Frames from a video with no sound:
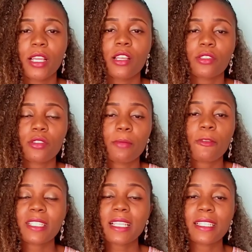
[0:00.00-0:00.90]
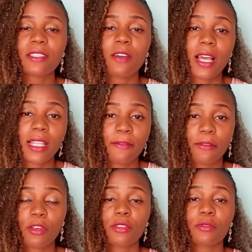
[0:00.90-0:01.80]
So the process is not hard if
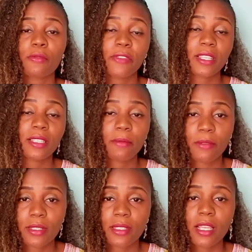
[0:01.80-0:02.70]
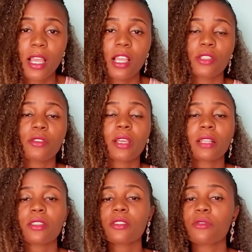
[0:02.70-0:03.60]
you want to do fixed deposit. So you
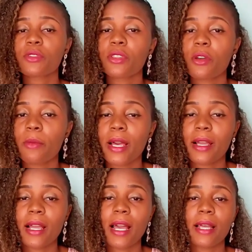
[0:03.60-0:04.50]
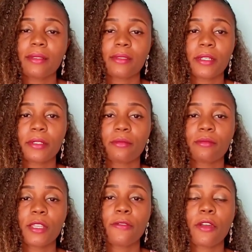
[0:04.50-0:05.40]
can just go to your bank, and
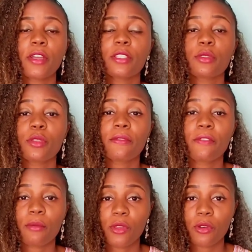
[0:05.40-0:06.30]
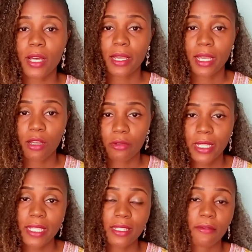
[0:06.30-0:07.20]
if you're going to do it from your account,
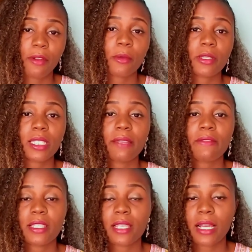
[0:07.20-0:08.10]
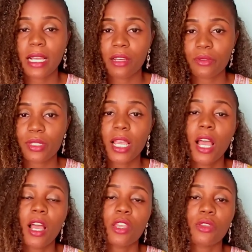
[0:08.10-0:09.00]
let's say from your savings account,
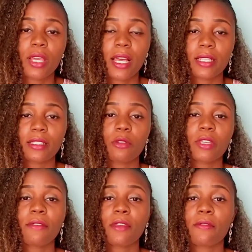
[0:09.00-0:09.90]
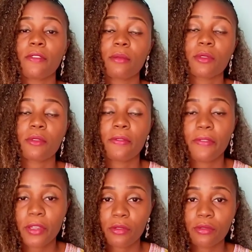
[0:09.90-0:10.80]
they'll give you a form to
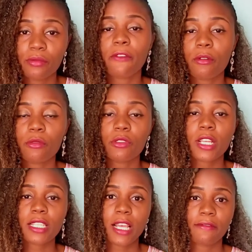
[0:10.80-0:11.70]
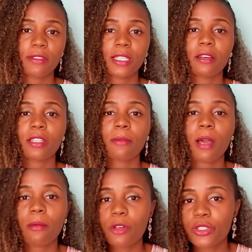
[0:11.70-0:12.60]
fill. You just have to tell them
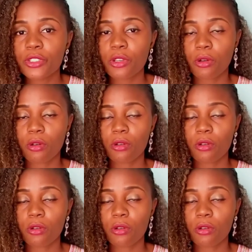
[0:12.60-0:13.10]
how much you